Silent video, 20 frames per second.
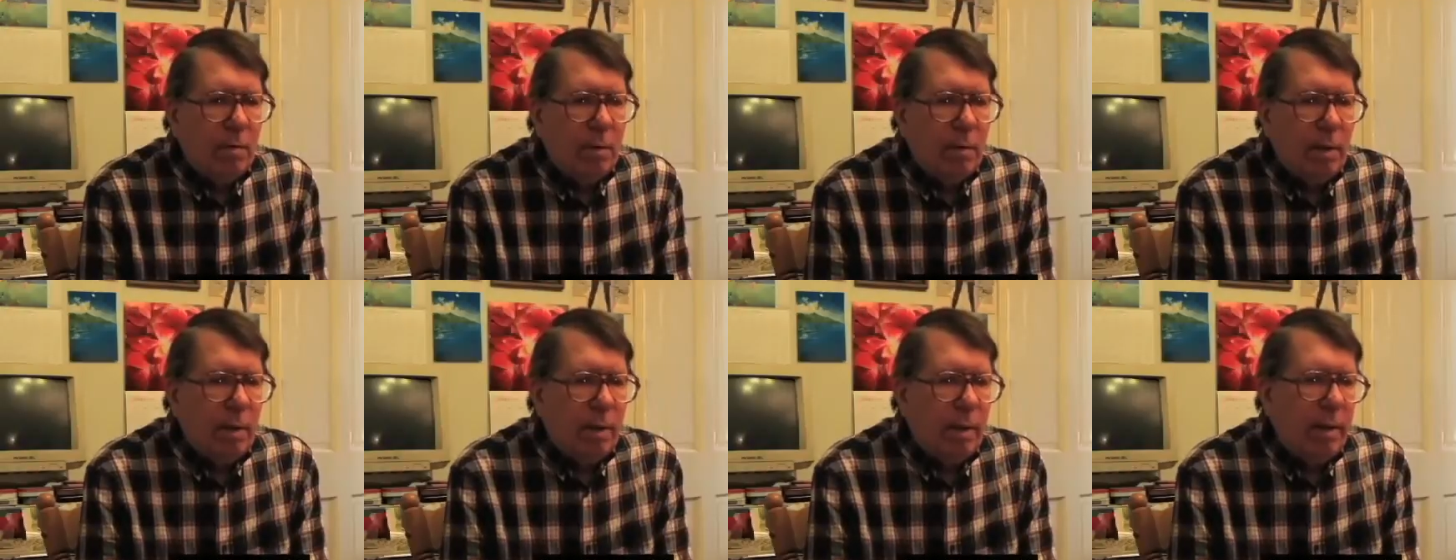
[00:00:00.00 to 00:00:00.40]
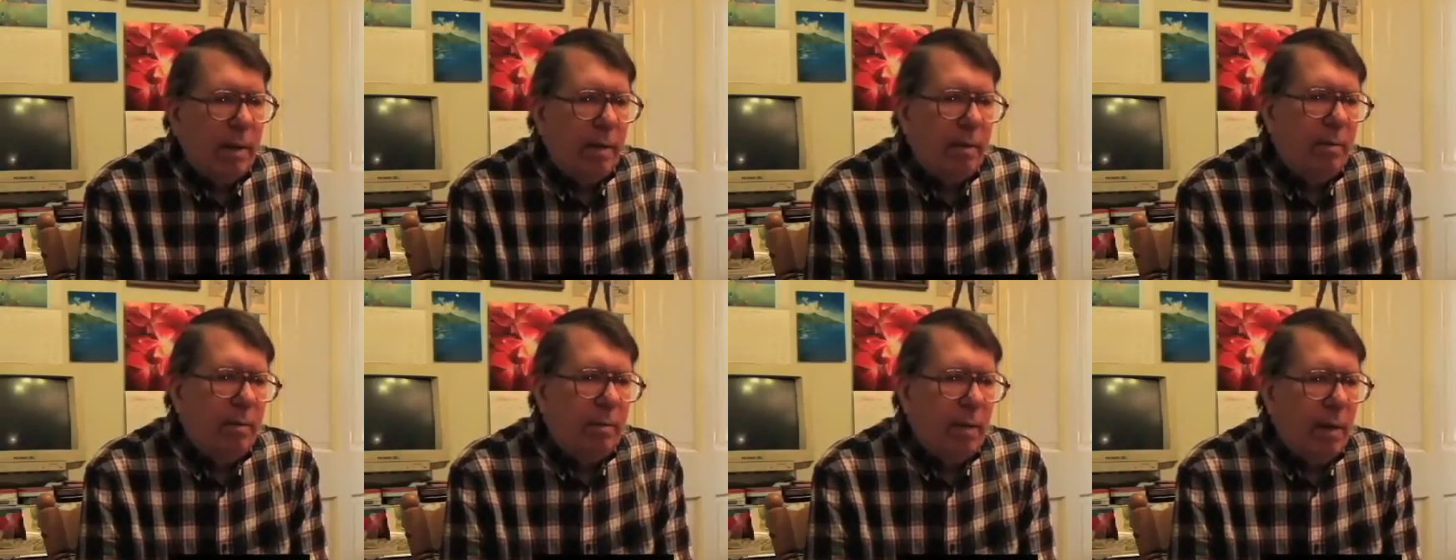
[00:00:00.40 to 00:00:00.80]
then I
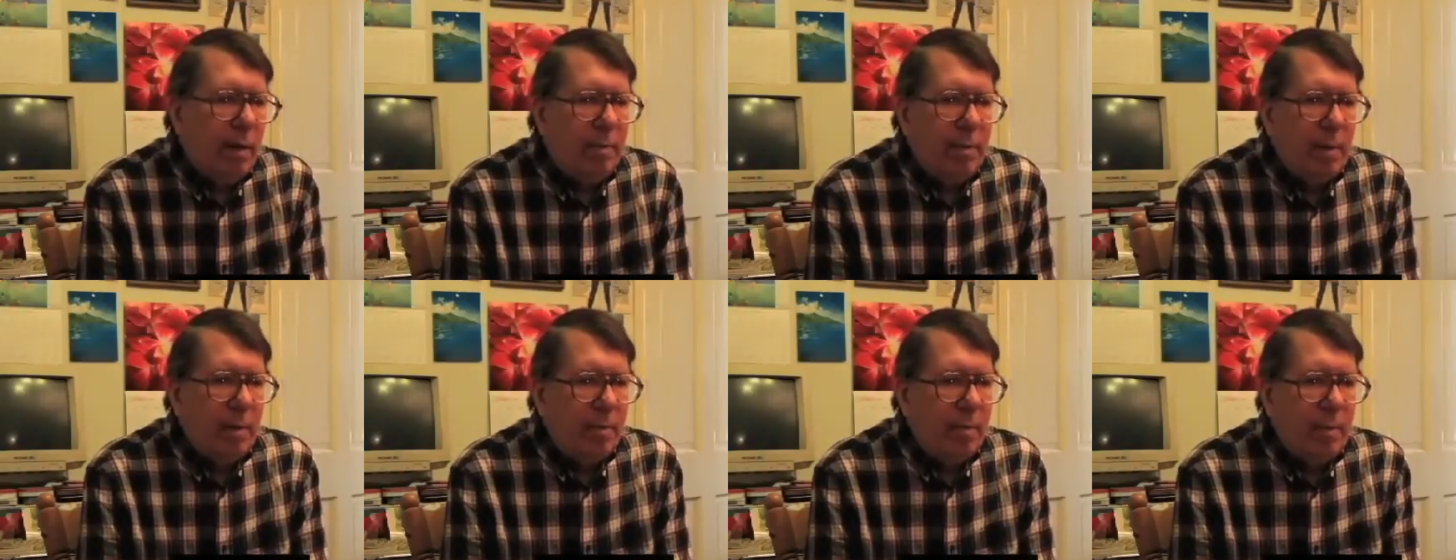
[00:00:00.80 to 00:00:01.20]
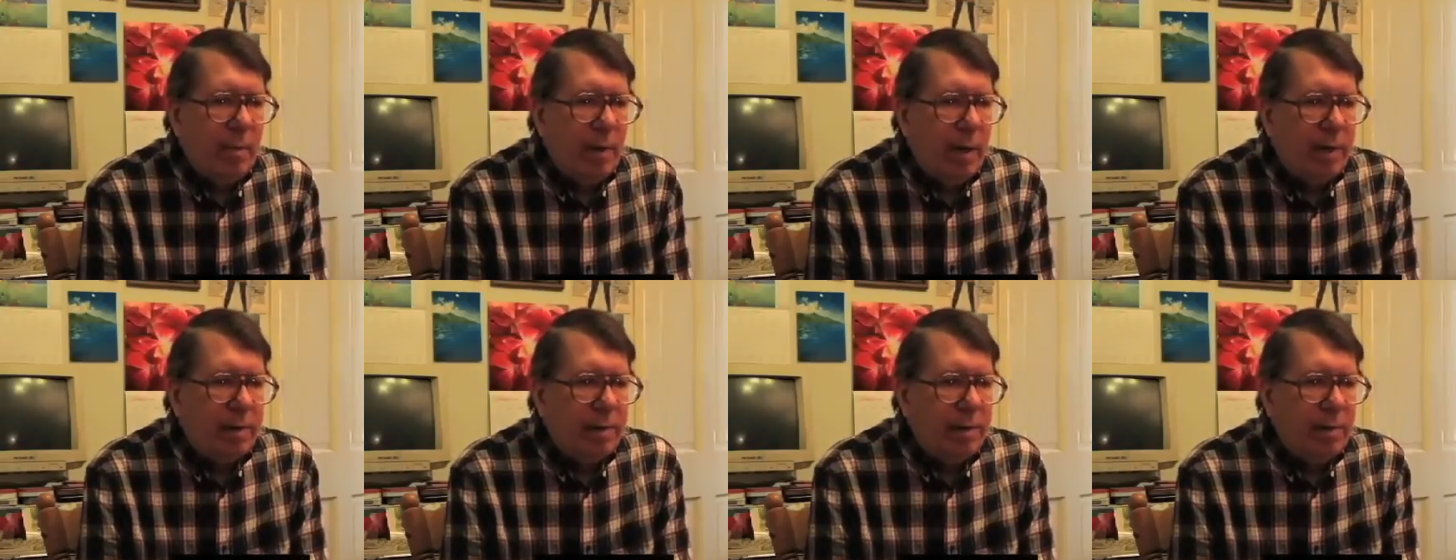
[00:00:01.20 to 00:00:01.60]
had
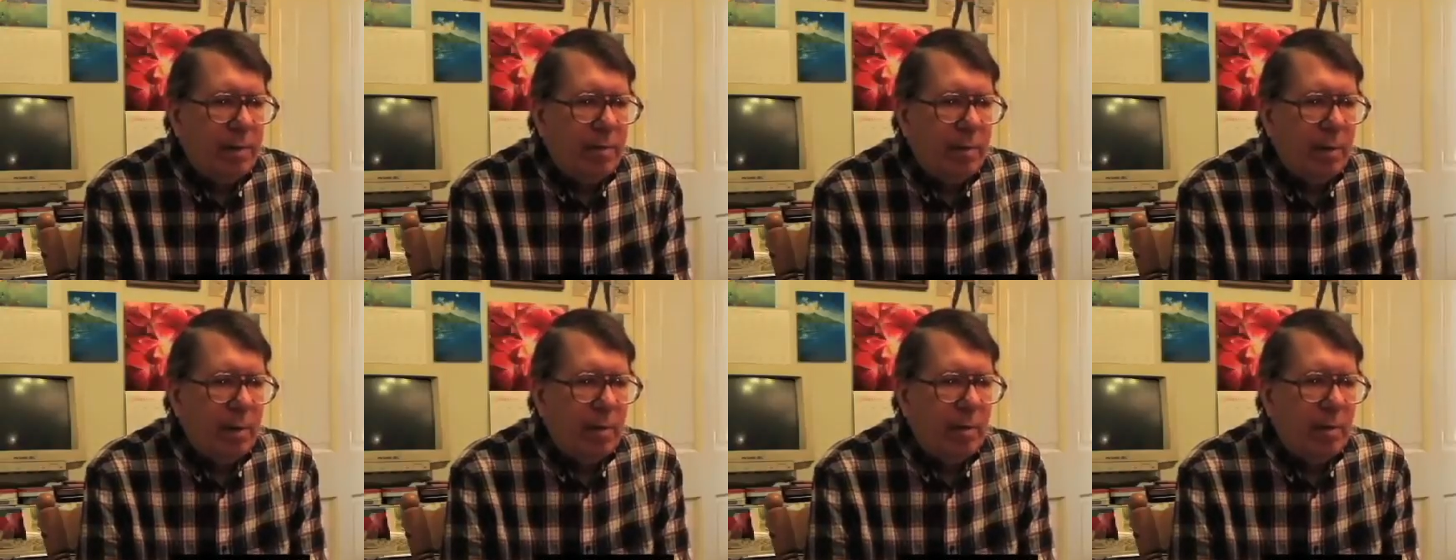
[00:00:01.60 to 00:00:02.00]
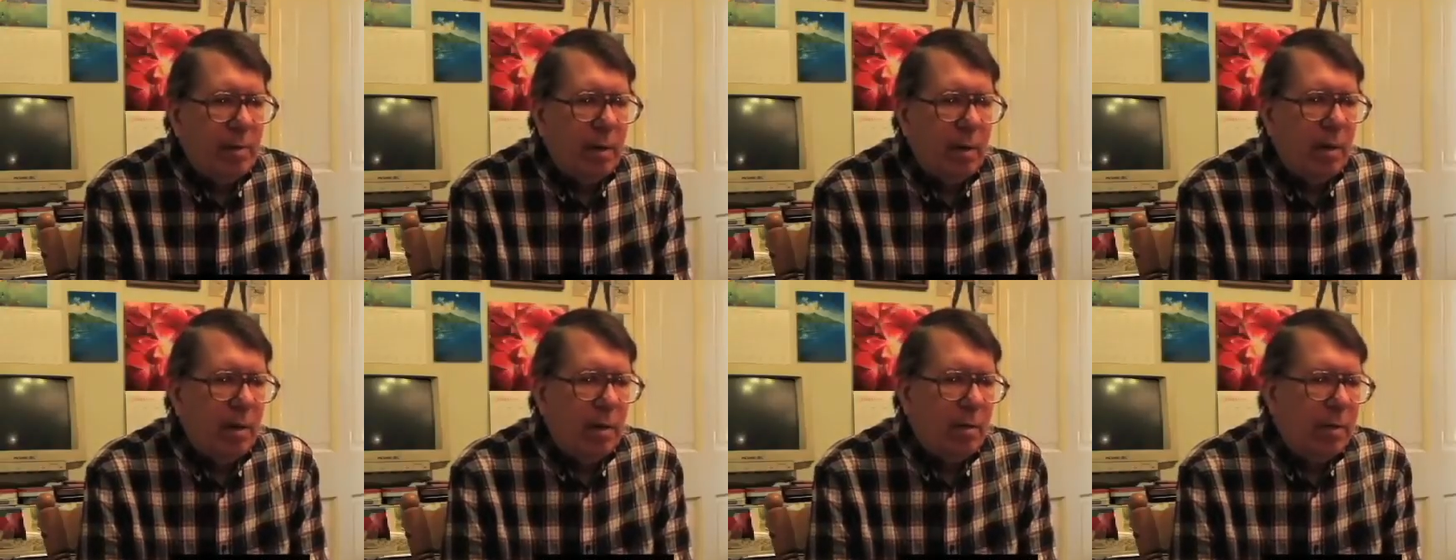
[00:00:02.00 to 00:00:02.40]
people asking me,
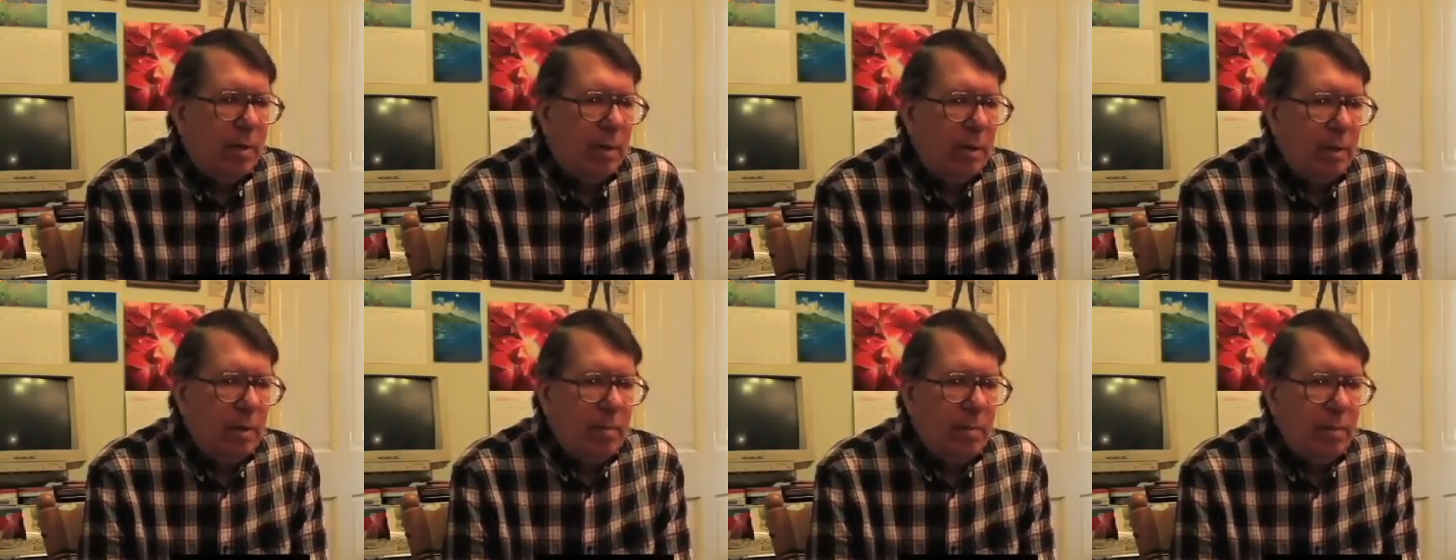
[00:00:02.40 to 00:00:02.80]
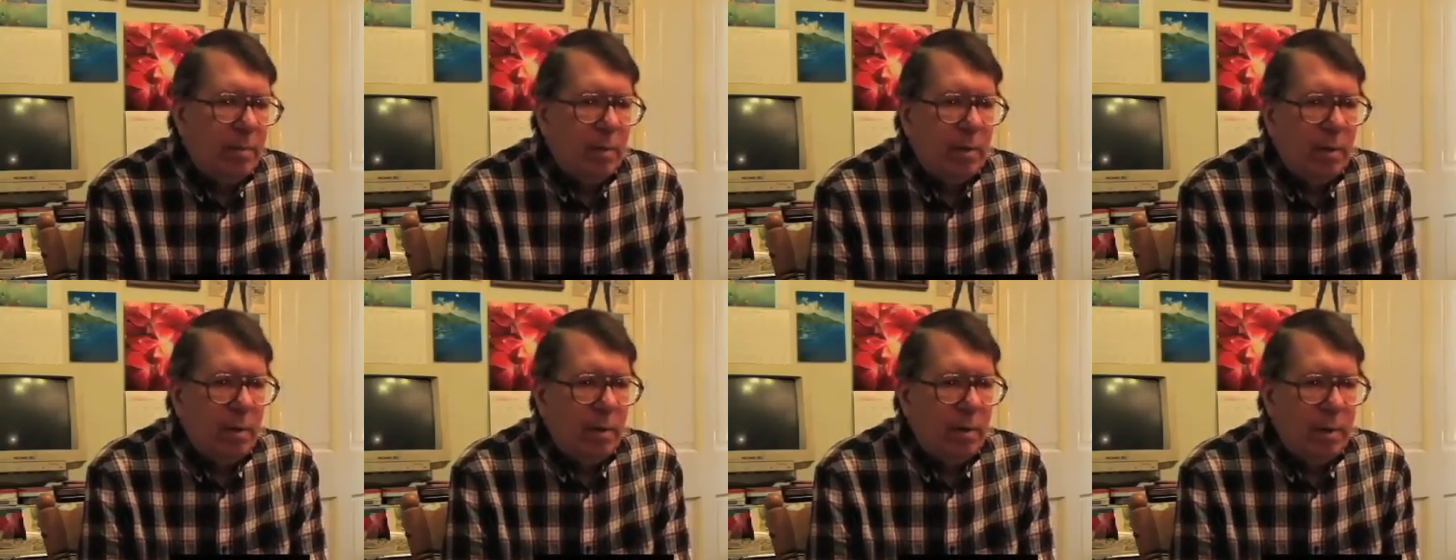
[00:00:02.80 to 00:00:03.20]
calling me up,
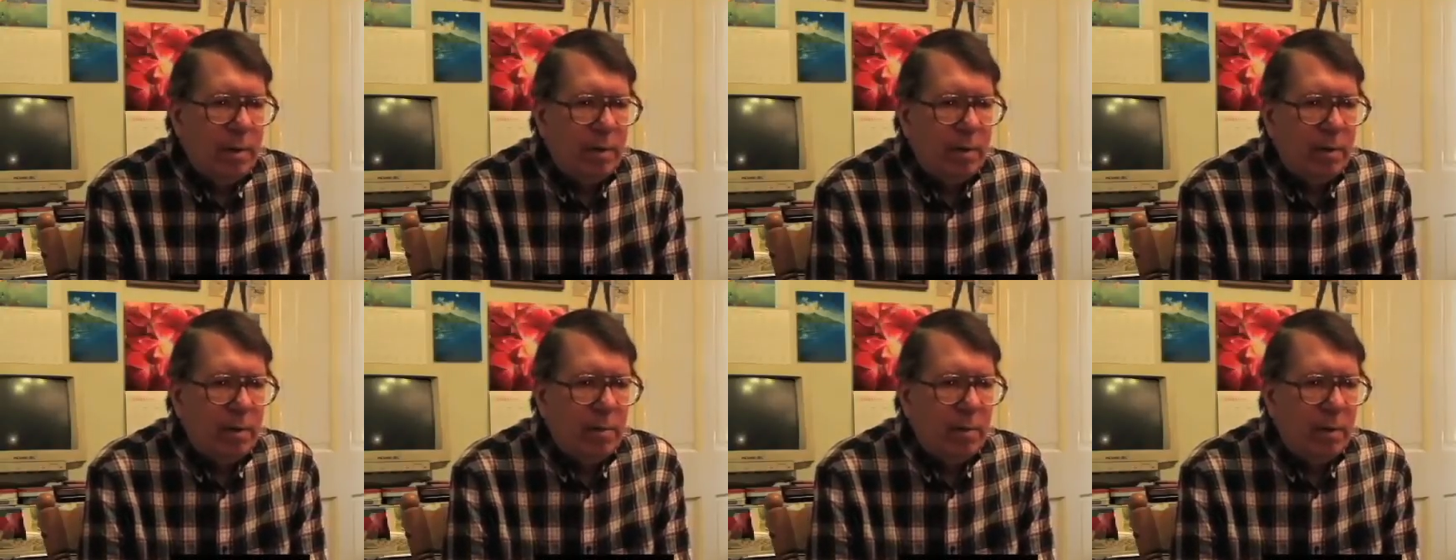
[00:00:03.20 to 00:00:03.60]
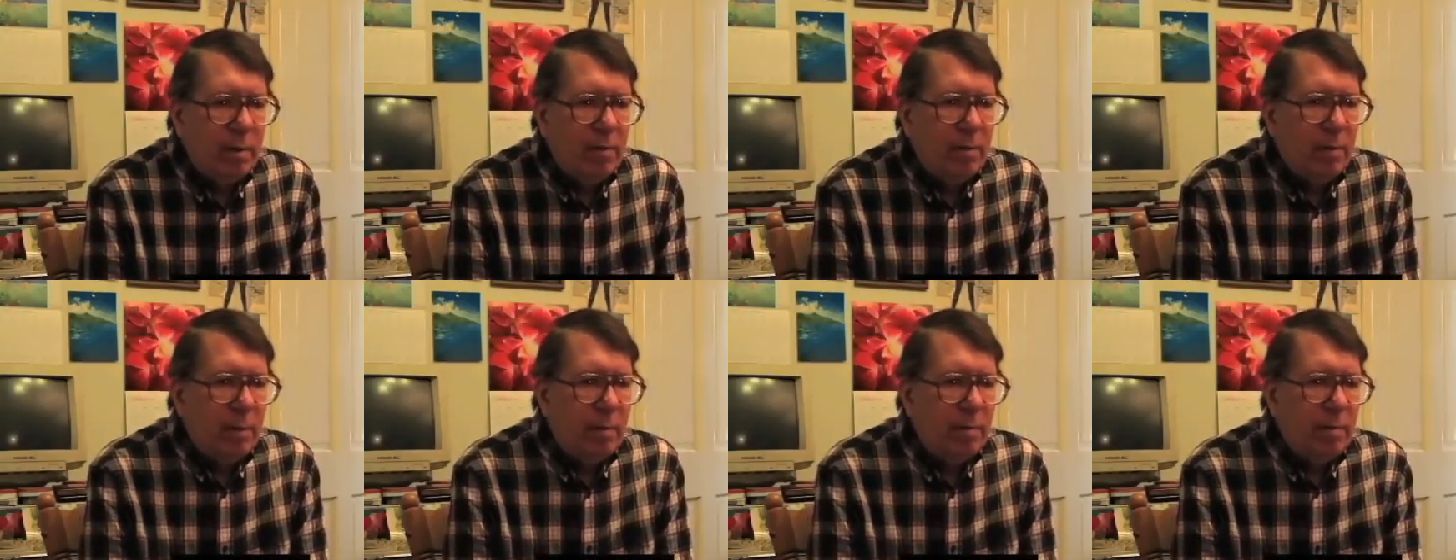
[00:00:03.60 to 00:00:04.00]
asking me
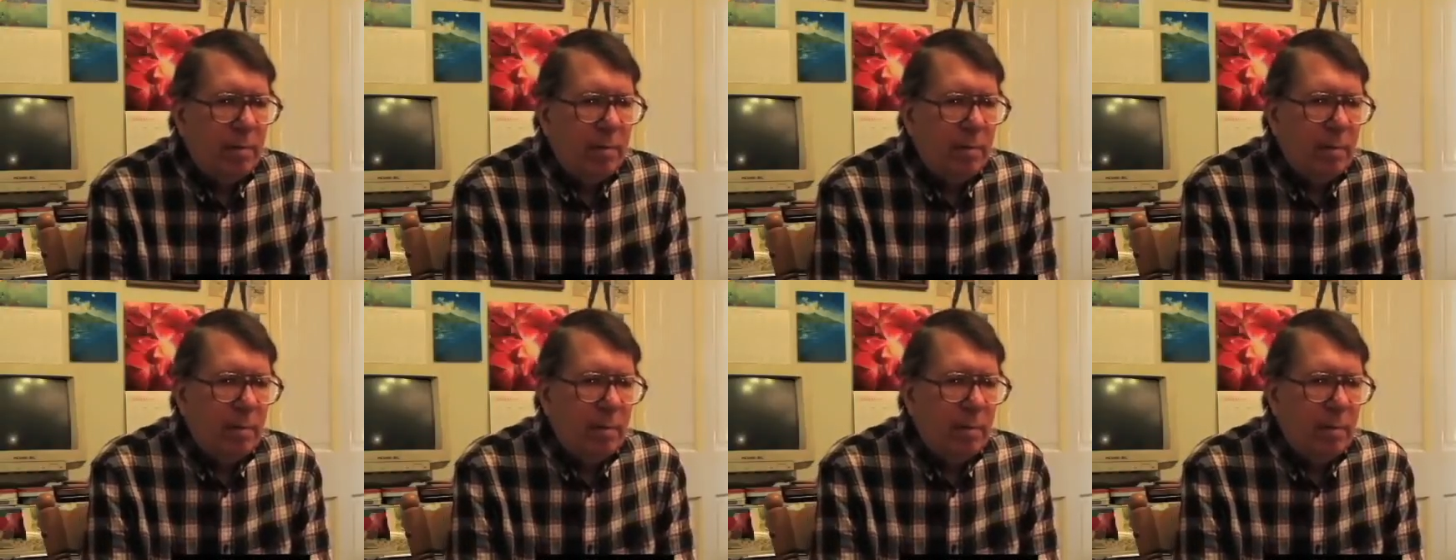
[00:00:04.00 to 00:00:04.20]
if they